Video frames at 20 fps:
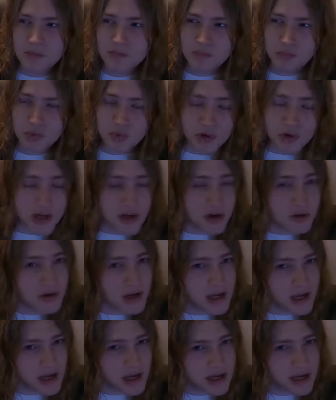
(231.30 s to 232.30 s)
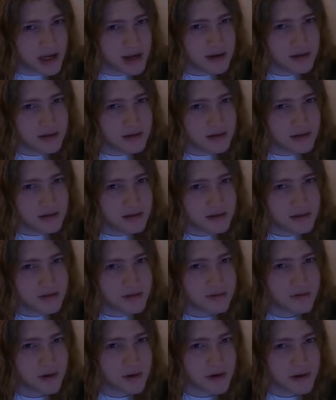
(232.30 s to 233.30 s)
pretty okay,
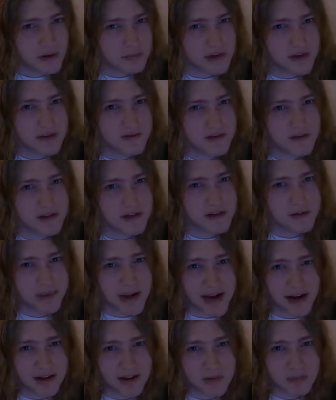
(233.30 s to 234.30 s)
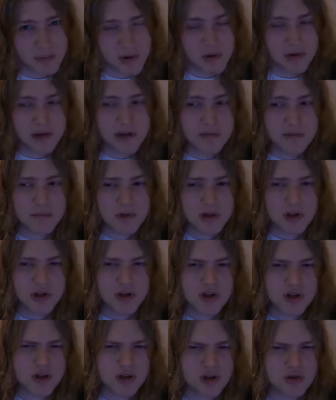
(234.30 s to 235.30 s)
front of the midfield, back of the podium,
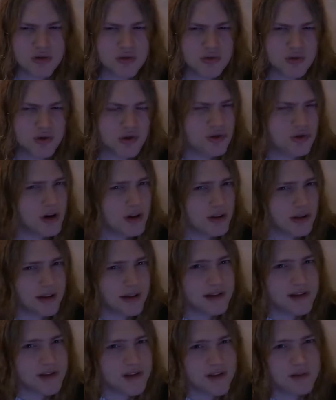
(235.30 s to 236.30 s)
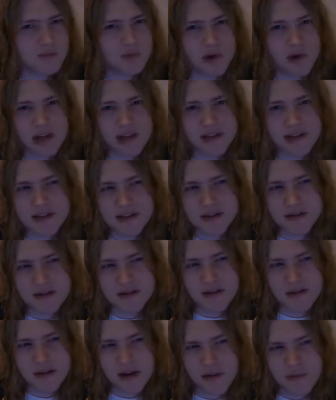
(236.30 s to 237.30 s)
to struggling on some weekends.
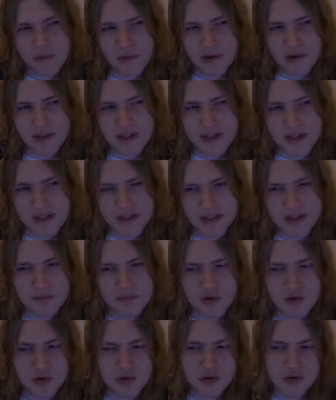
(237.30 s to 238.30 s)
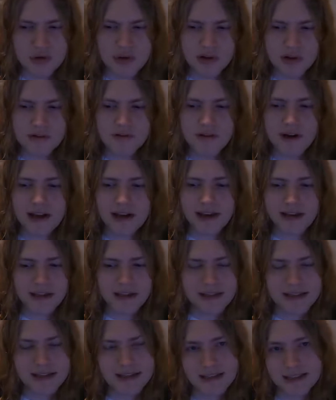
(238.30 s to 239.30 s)
They really seem to struggle finding
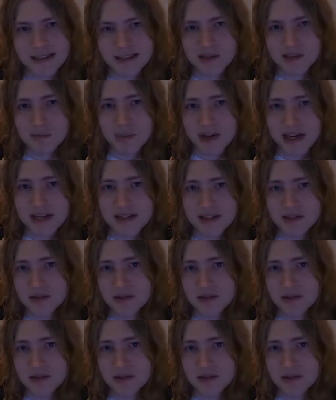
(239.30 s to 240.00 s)
consistent pace in